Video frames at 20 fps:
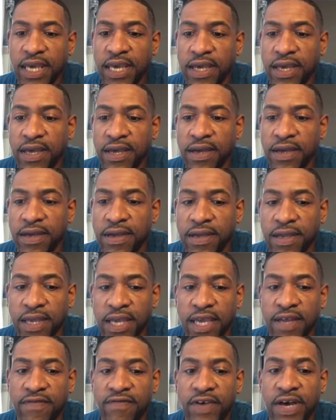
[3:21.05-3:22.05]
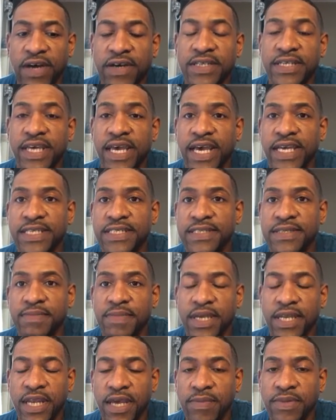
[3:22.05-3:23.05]
And Faculty X,
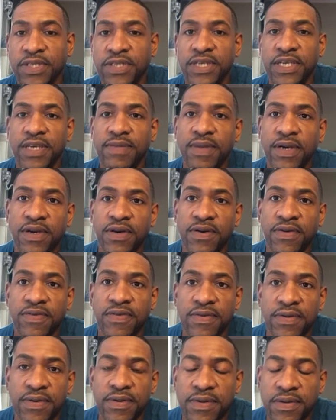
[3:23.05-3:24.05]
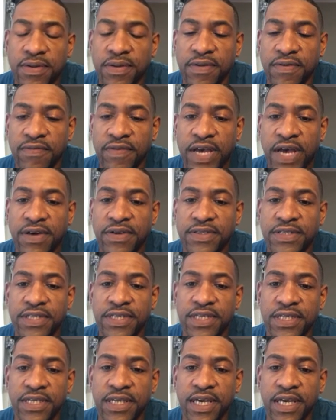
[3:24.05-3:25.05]
being able to email
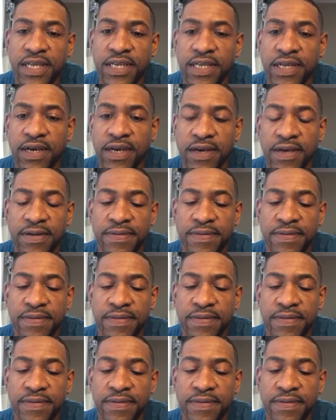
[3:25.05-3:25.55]
faculty and